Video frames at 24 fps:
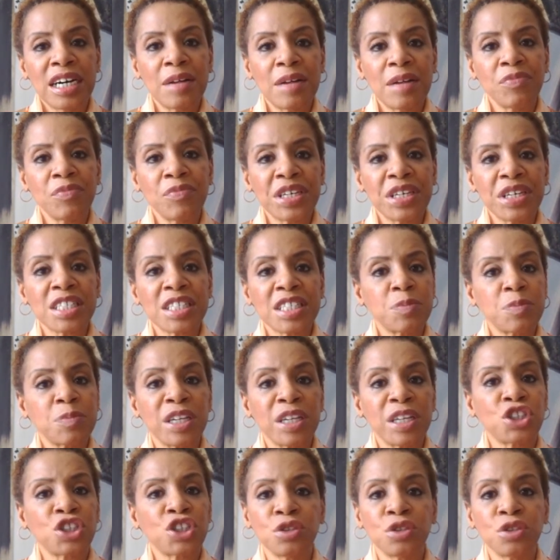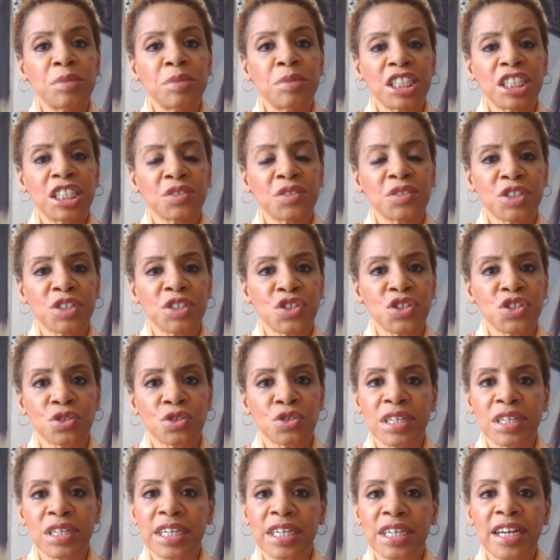Um, it's been too much of a
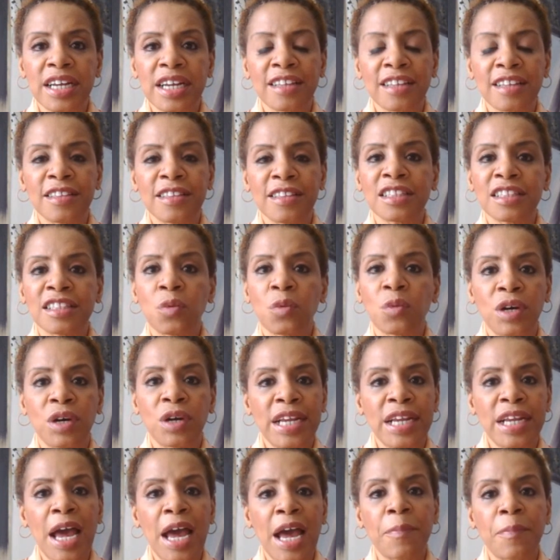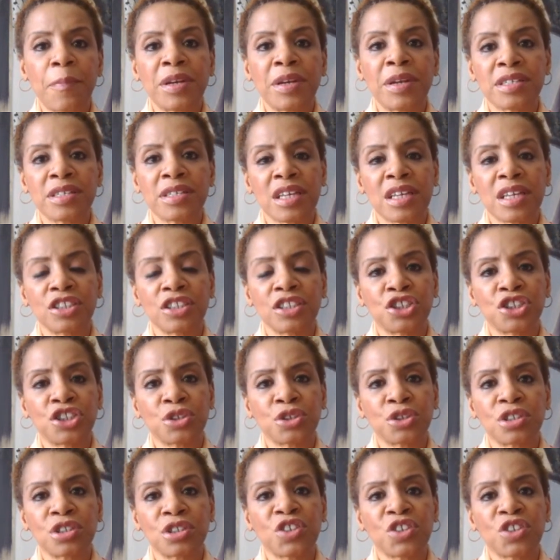string. And I think that what happened is that
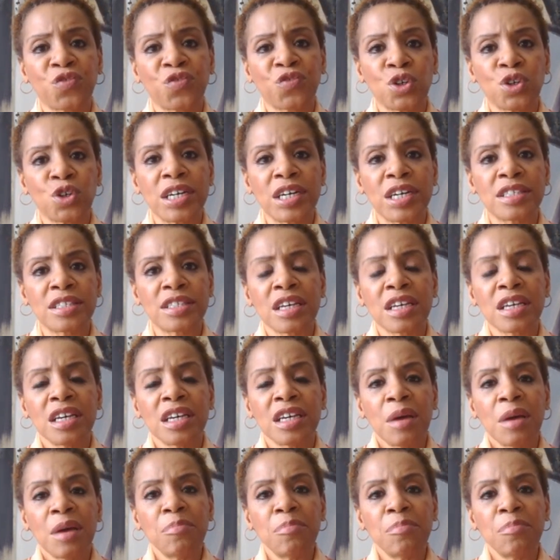George Floyd's